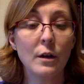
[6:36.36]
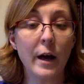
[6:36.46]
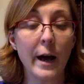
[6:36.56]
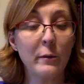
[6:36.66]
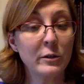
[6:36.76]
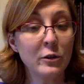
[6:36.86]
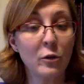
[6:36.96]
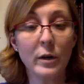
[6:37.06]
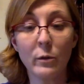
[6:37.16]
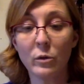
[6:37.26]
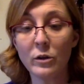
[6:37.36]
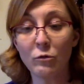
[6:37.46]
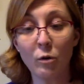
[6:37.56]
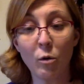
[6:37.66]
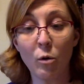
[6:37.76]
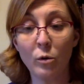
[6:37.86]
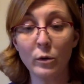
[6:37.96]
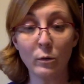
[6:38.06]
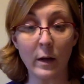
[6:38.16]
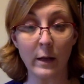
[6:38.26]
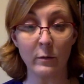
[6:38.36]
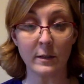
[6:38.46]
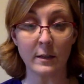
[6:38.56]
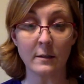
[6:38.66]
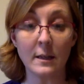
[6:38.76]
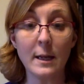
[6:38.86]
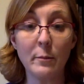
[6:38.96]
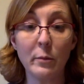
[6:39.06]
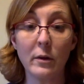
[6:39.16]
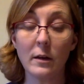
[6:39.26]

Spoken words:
"I was told I wouldn't grow older while I was asleep,